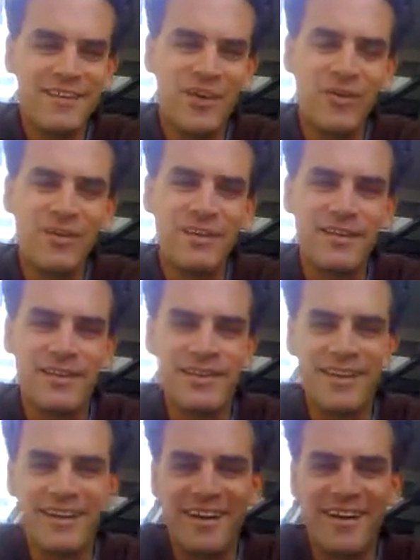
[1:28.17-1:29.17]
In
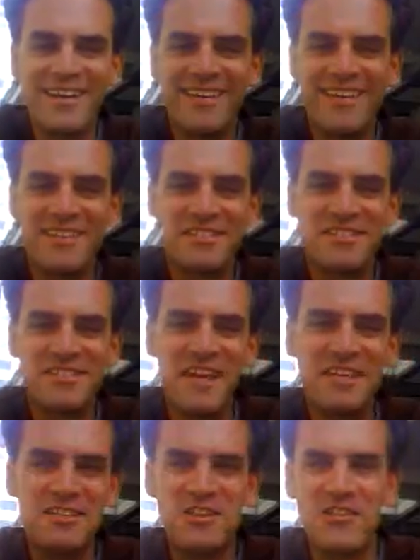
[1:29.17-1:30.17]
their
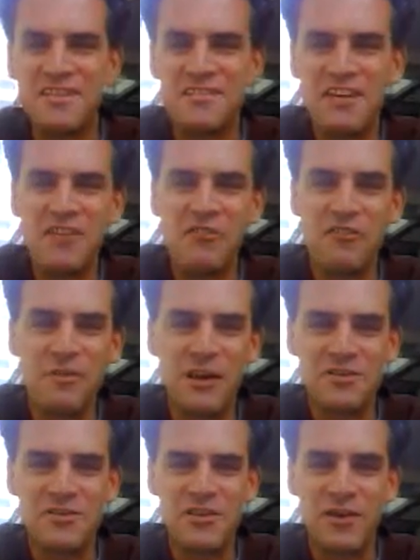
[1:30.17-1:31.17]
stage show, they say they're from
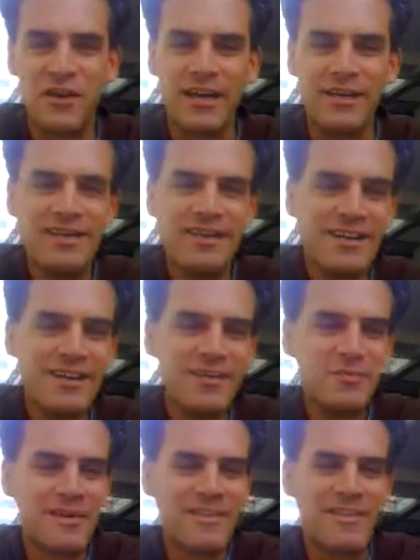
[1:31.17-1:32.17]
Arizona,
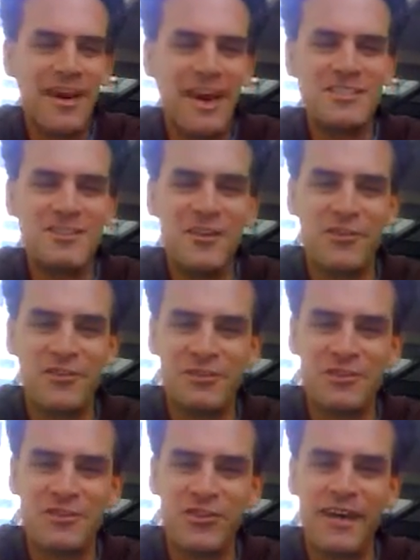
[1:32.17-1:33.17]
but they're actually
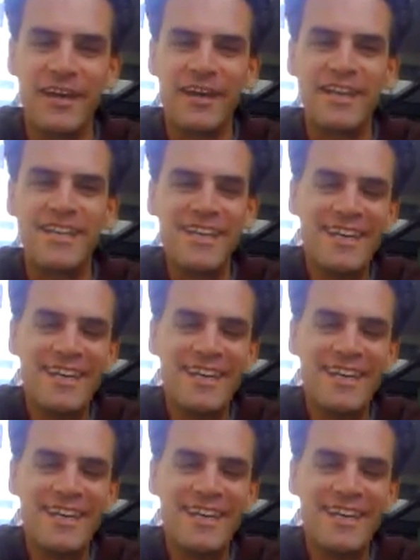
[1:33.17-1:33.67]
from Detroit.